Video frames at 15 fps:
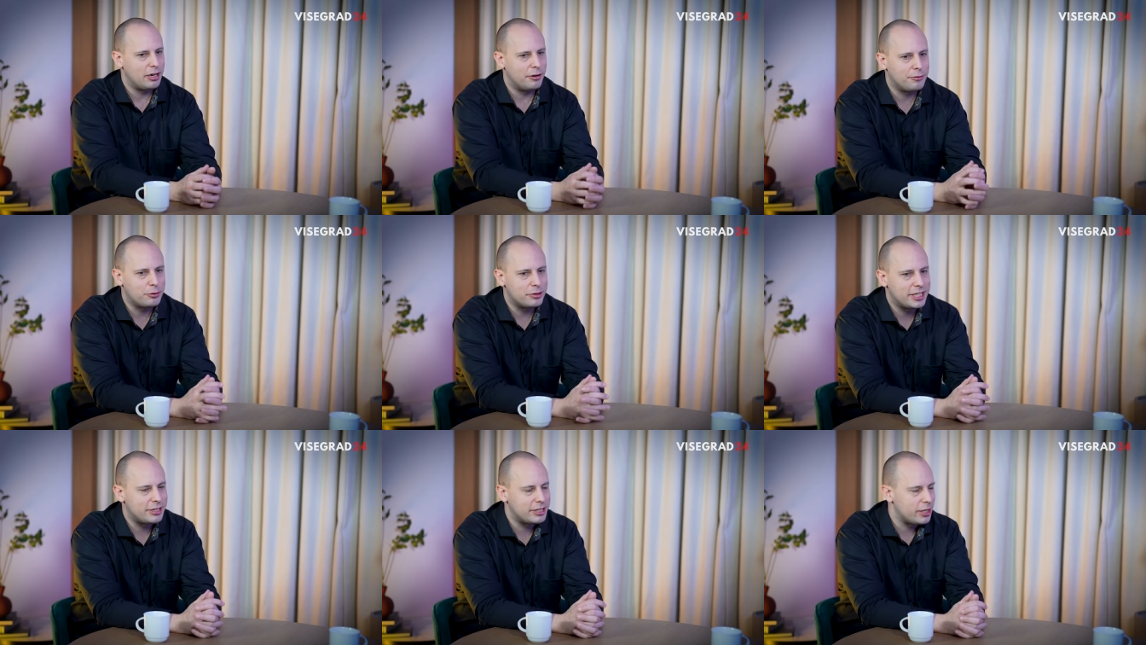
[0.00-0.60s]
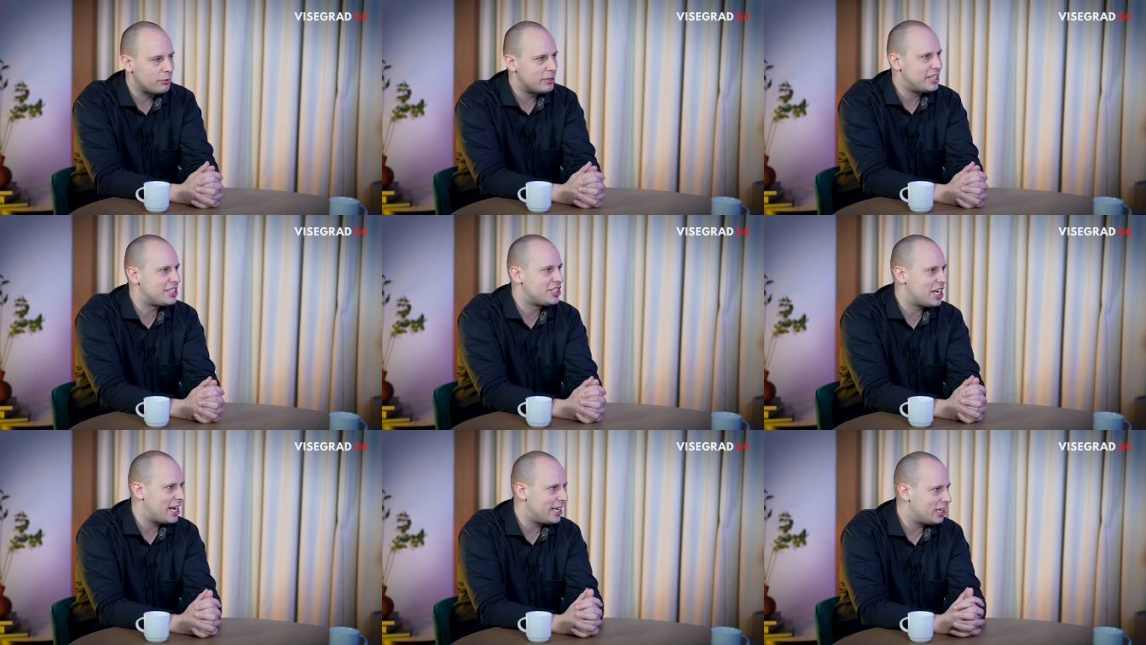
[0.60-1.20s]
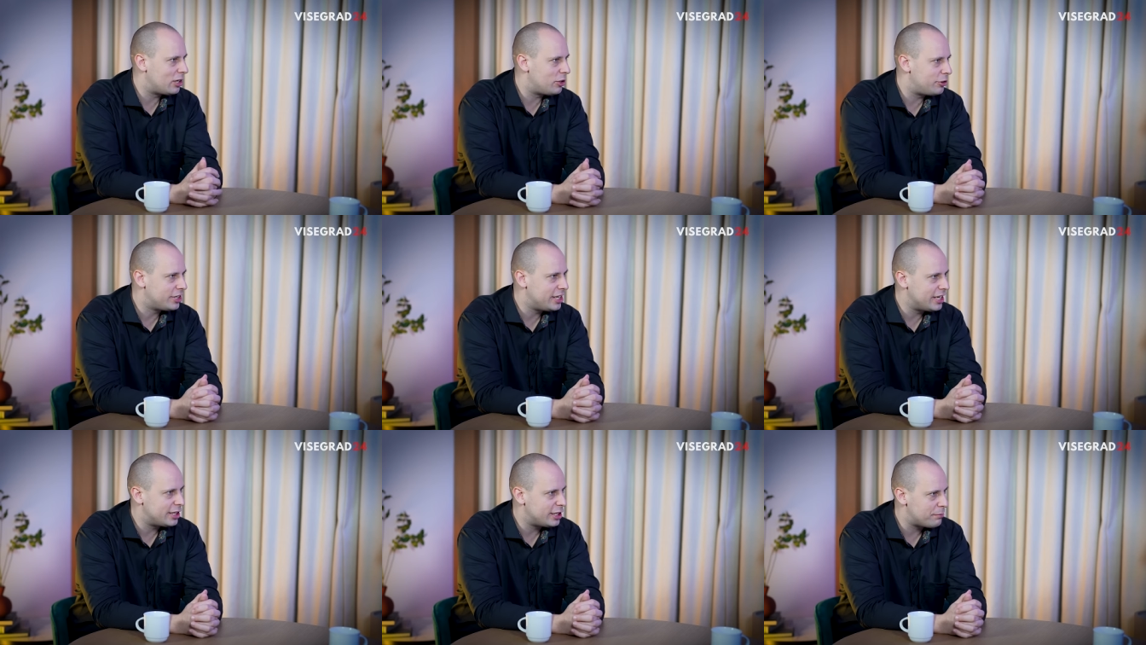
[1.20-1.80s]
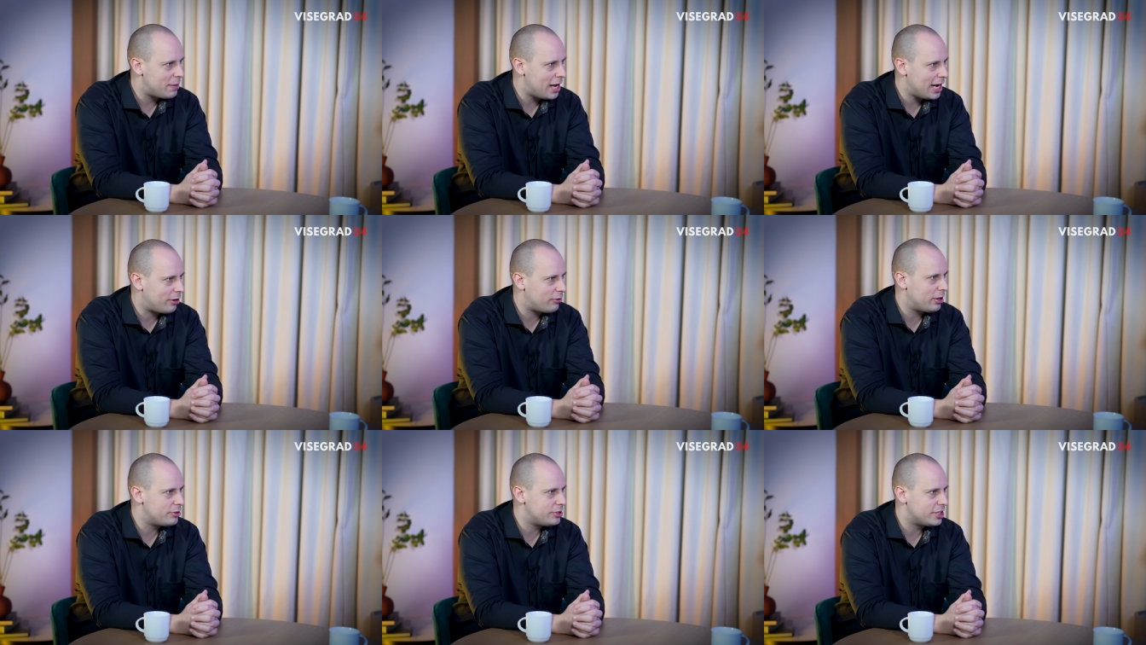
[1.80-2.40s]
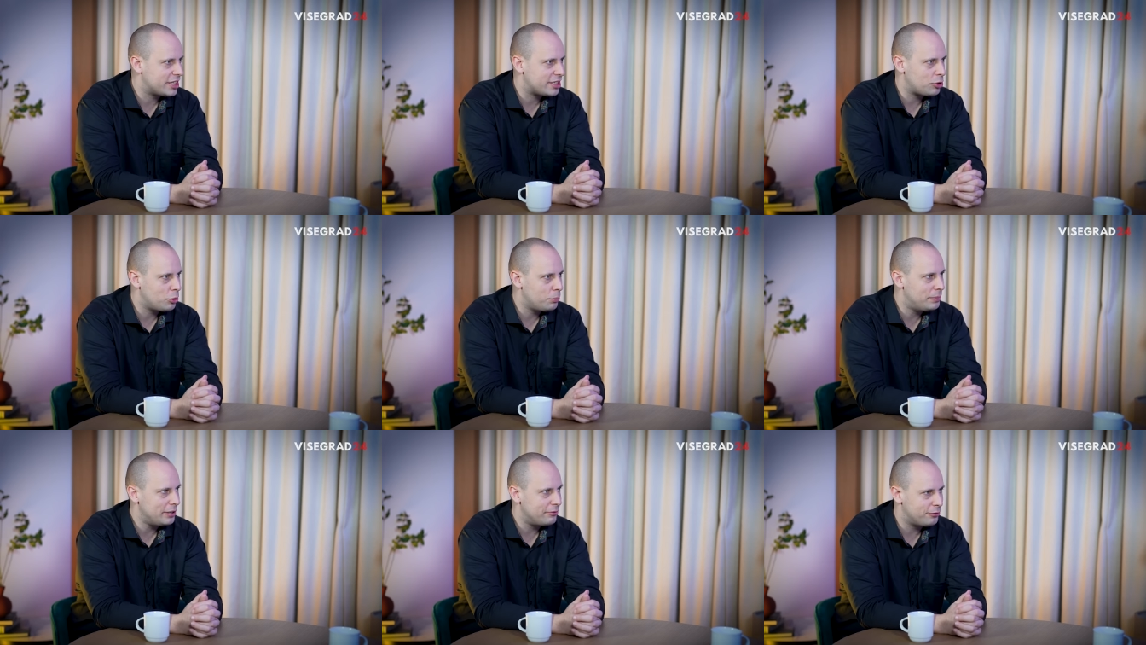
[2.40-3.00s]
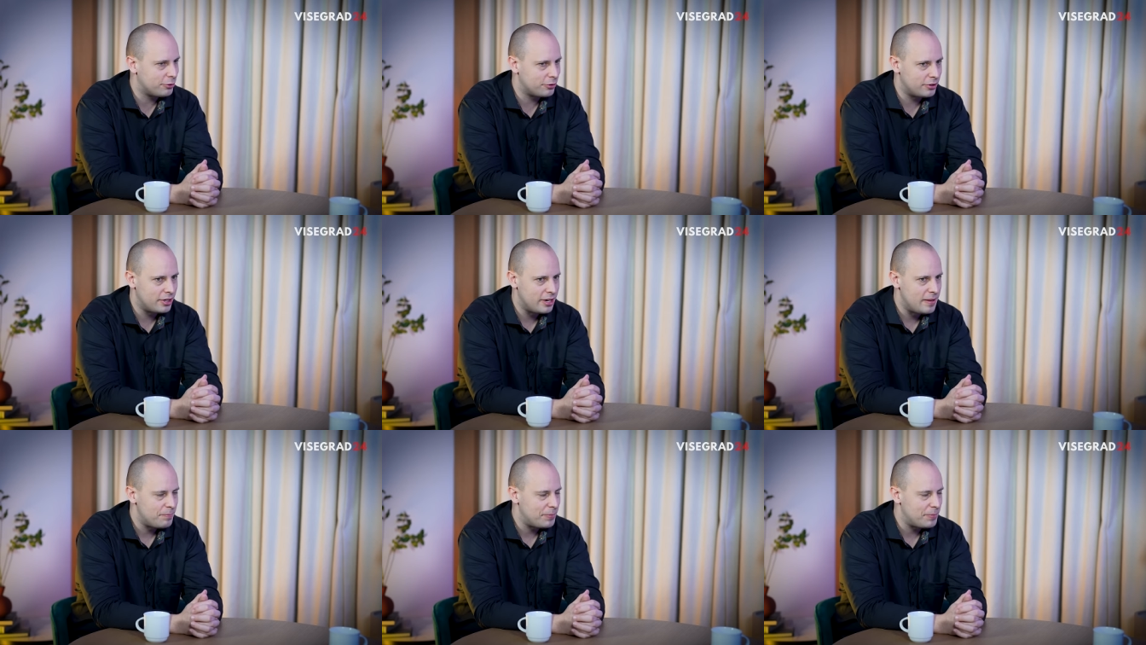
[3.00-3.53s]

of course, there's always China lurking in the background, just hoping for